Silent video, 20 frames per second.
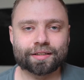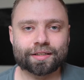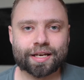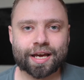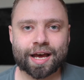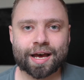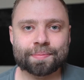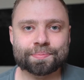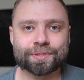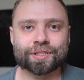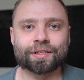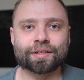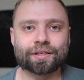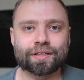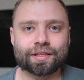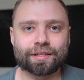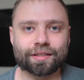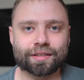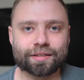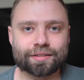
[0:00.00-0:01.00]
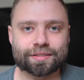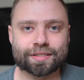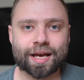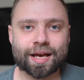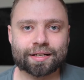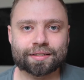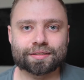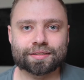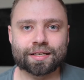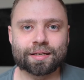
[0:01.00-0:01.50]
capture the
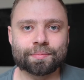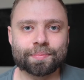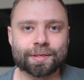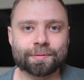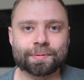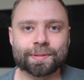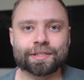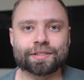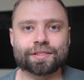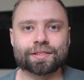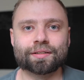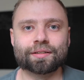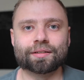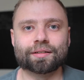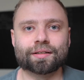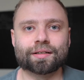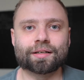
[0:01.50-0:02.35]
exact same image.